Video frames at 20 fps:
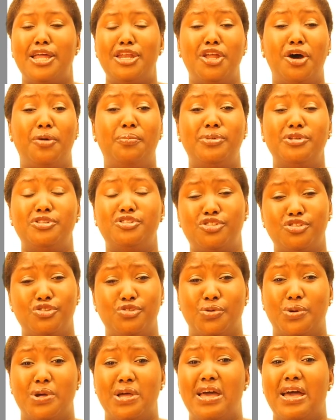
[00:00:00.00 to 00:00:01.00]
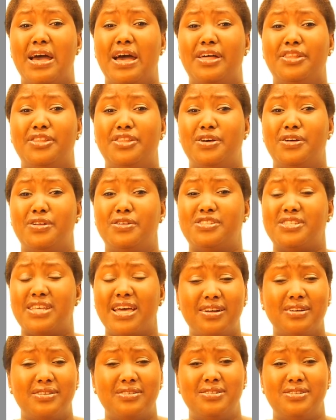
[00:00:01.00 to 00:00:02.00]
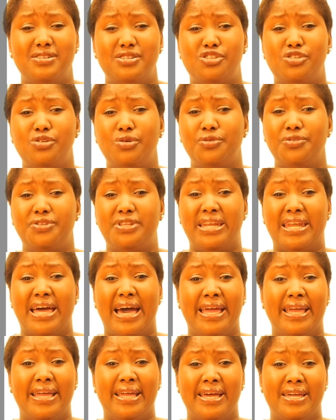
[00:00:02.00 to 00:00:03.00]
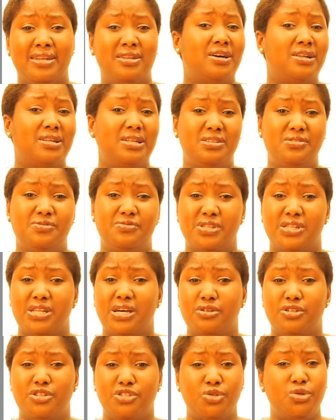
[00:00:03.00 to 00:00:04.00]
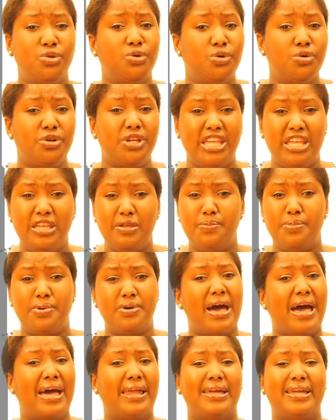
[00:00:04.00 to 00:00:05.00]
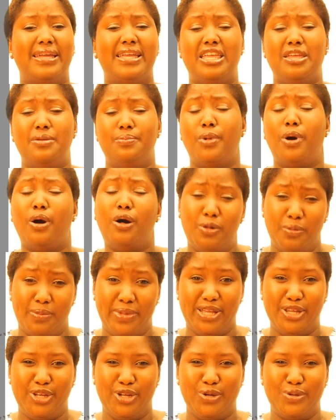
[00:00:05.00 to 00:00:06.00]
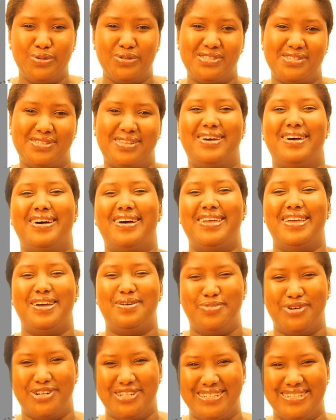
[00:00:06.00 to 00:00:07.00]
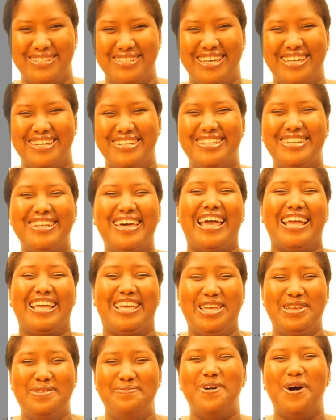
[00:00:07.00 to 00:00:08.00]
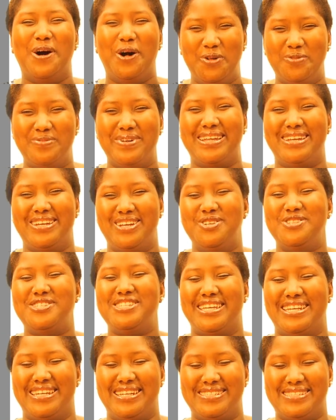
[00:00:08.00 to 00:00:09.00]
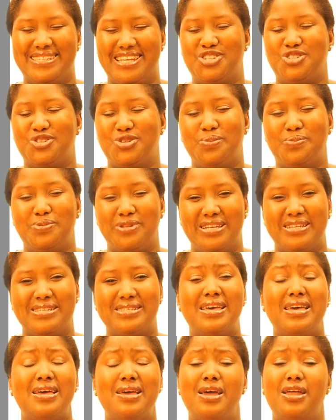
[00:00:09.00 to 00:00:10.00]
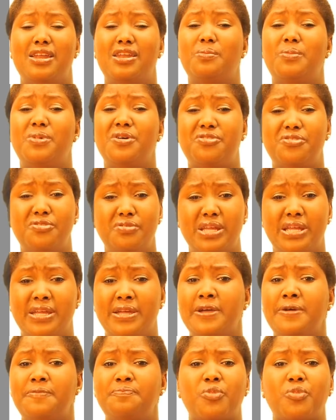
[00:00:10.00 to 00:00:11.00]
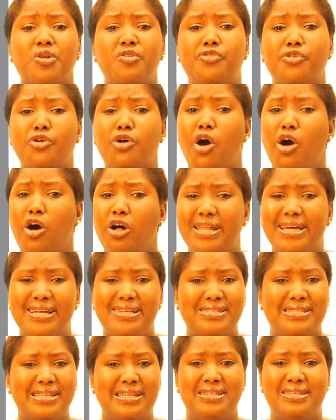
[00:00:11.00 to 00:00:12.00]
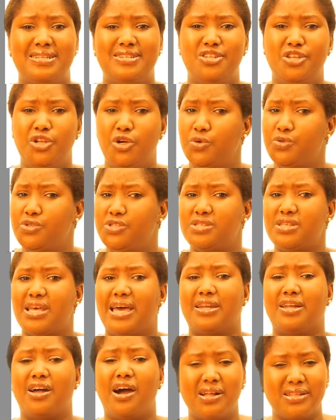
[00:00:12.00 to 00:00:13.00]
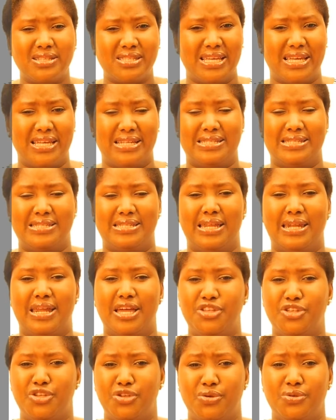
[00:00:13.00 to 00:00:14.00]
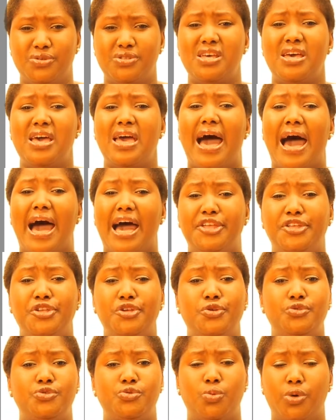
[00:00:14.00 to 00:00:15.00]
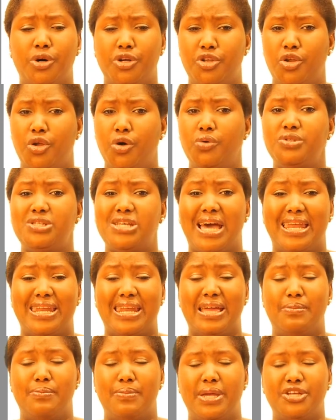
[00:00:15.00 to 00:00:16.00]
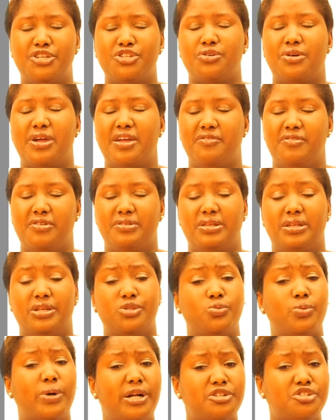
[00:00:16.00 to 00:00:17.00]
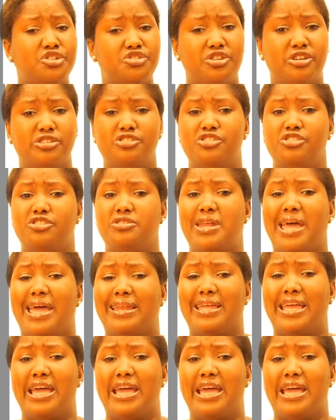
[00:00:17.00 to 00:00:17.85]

Number 2, the second tool that I cannot live without is Google Keep, and I keep all my notes, pun intended, I keep all my notes in a central place. Number 3, for all extended notes and contents that I use OneNote, and I make sure everything is well structured and